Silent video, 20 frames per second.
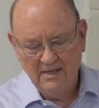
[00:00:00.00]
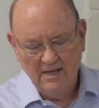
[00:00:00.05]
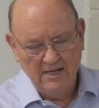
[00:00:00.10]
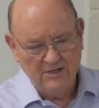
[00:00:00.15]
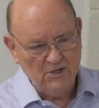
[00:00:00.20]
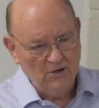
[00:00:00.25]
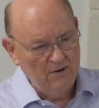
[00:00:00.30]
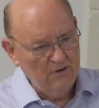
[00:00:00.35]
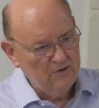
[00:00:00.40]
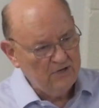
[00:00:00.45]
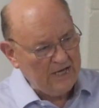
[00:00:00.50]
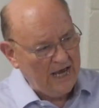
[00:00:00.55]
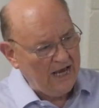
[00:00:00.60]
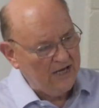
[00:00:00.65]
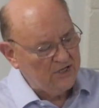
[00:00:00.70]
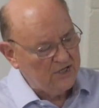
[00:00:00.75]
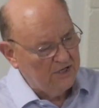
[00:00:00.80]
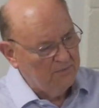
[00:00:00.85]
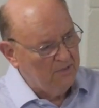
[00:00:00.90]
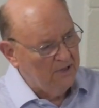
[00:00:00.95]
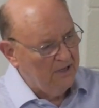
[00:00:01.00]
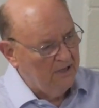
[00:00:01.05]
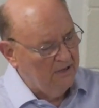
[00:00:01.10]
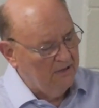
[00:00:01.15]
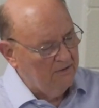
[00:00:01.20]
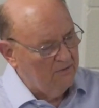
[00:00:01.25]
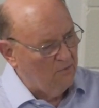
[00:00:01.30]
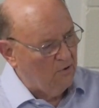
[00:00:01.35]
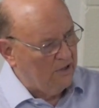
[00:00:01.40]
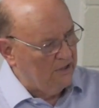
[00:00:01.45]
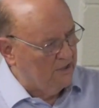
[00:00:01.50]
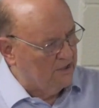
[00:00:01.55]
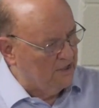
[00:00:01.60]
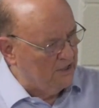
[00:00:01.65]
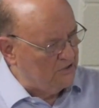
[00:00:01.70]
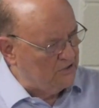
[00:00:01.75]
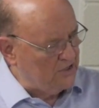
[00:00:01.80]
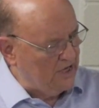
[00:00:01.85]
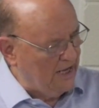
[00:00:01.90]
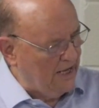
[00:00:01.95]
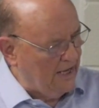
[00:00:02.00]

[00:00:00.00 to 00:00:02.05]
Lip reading: And so he was asking me what guns I